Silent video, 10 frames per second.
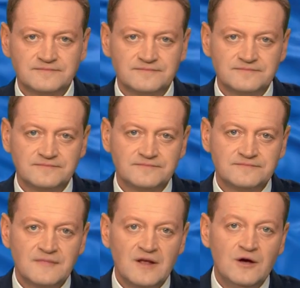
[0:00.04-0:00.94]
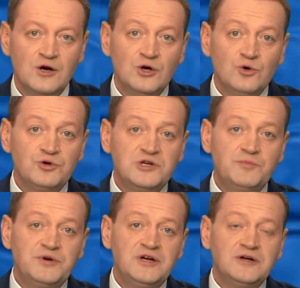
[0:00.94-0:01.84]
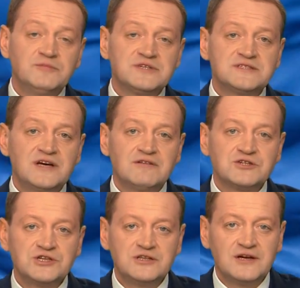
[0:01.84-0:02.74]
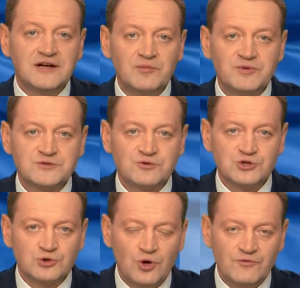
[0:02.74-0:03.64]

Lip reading: In Dnipro, a local woman sheltered 20 internally displaced